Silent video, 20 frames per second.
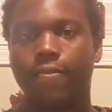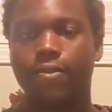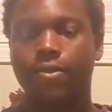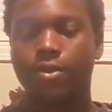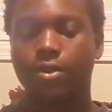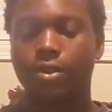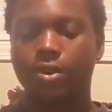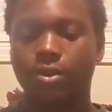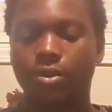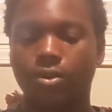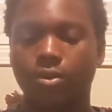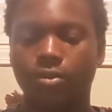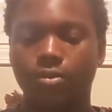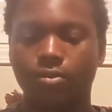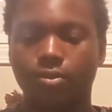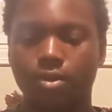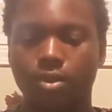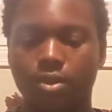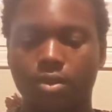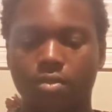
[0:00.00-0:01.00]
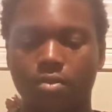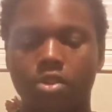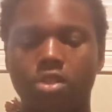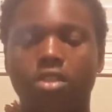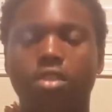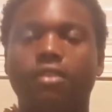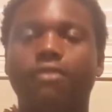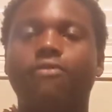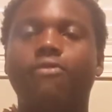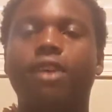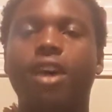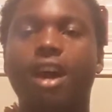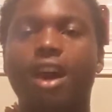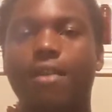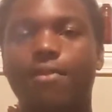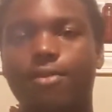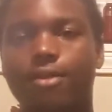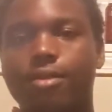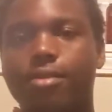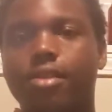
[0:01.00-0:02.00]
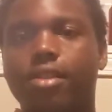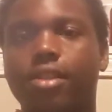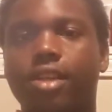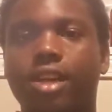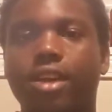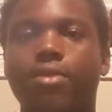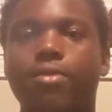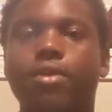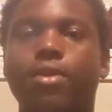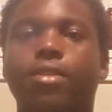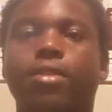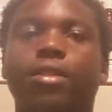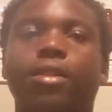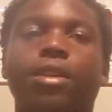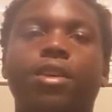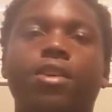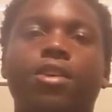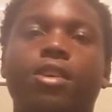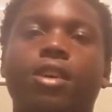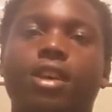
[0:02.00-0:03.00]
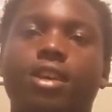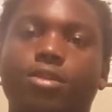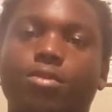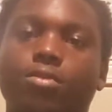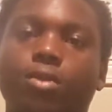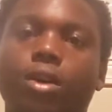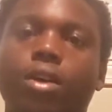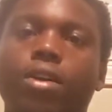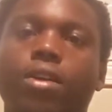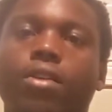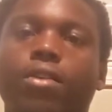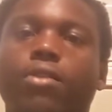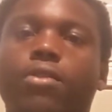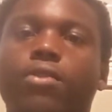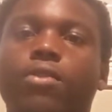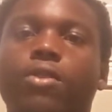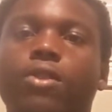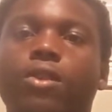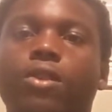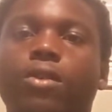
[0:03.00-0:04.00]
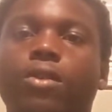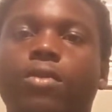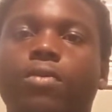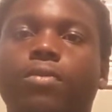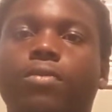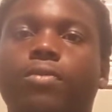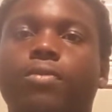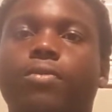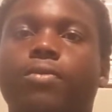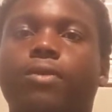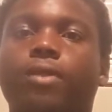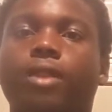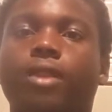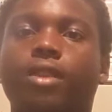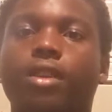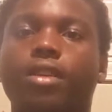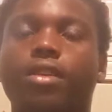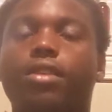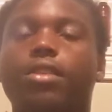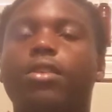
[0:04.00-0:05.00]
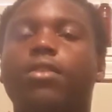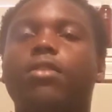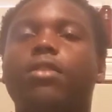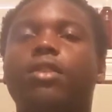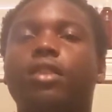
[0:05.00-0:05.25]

You know, which the fire from the chariots as well, because